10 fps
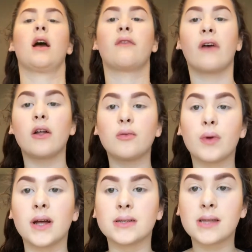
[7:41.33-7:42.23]
I found a
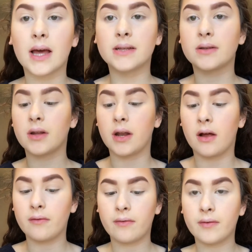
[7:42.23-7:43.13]
brush that is good
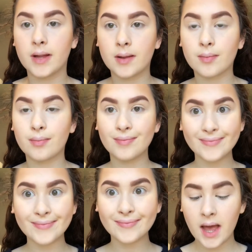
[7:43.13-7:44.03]
enough.
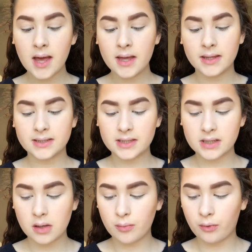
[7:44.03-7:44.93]
This is
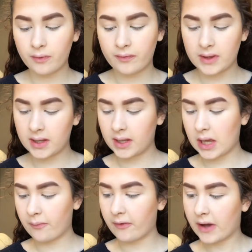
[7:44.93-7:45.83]
the Morphe
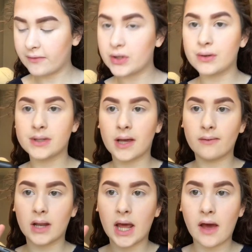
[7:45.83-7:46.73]

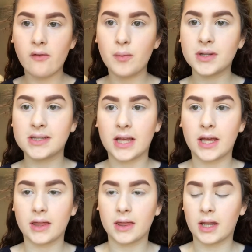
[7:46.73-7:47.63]
M527. I haven't been
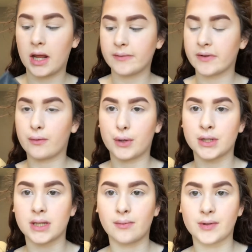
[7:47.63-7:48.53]
saying the names of the
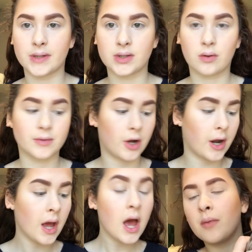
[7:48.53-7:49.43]
brushes I'm using, so I'm
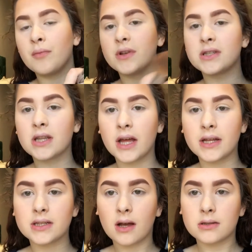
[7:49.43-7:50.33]
sorry. I'm using the
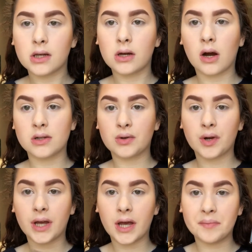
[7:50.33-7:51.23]
Anastasia
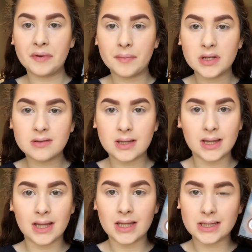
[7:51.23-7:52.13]
contour kit. I'm gonna be
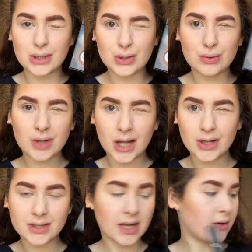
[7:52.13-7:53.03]
using these 2
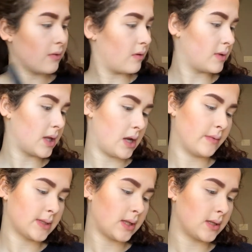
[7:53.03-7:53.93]
colors. I don't know what the
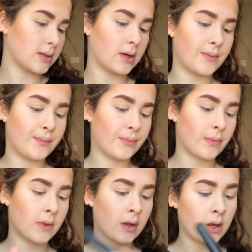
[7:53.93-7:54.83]
names of these are,
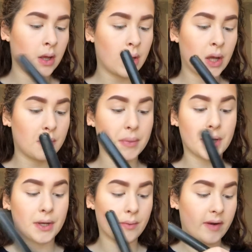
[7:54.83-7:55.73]

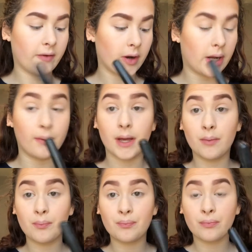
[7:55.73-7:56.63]
but whatever.
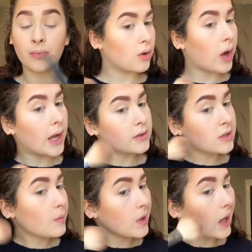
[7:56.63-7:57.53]
Anyway, so I
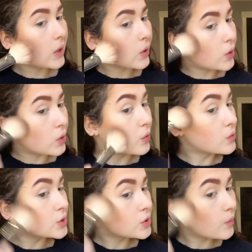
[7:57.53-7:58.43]
used to be like
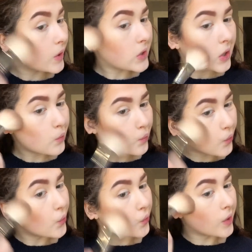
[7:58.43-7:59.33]
huge into makeup,
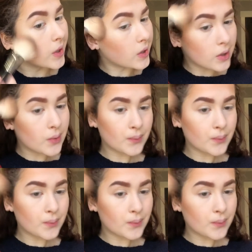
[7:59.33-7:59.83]
and like